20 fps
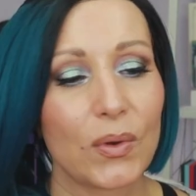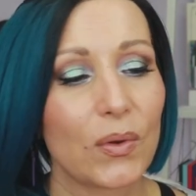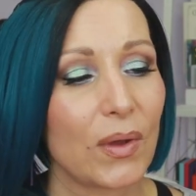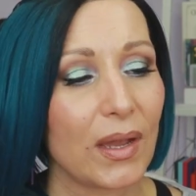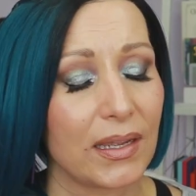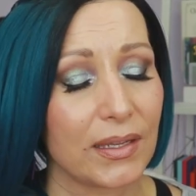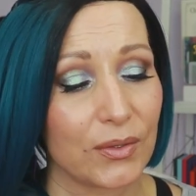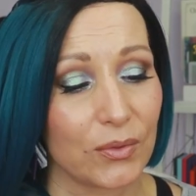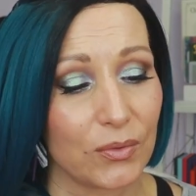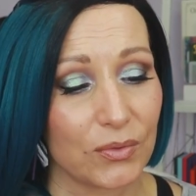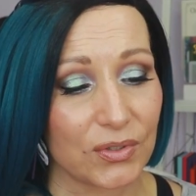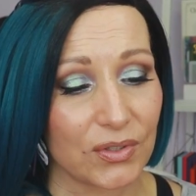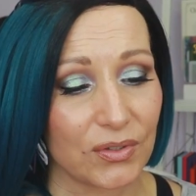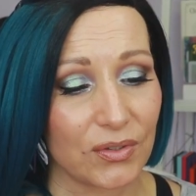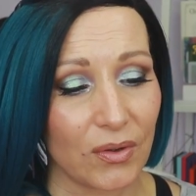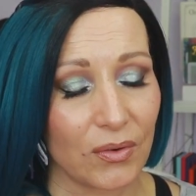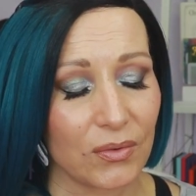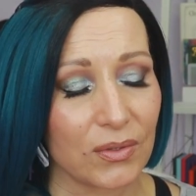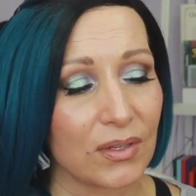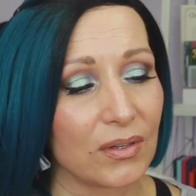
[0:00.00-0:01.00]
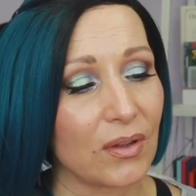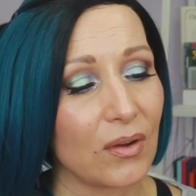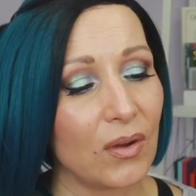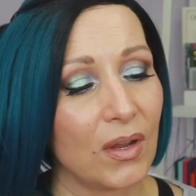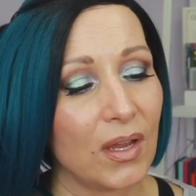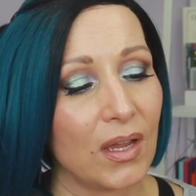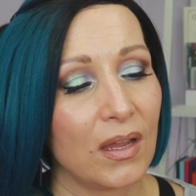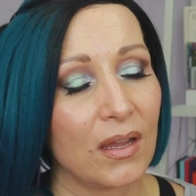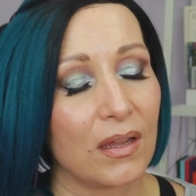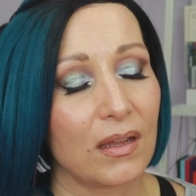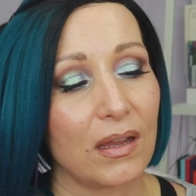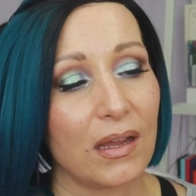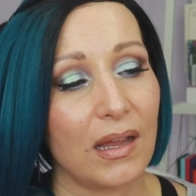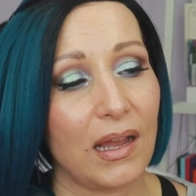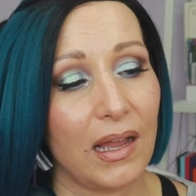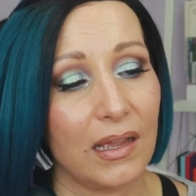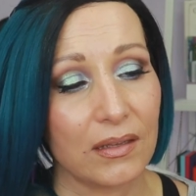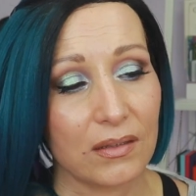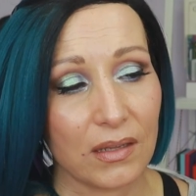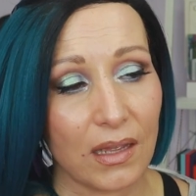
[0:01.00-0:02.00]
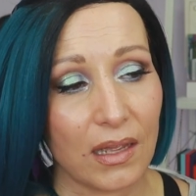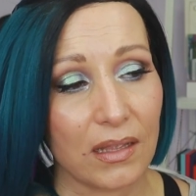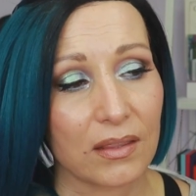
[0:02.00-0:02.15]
will I use it though you know I,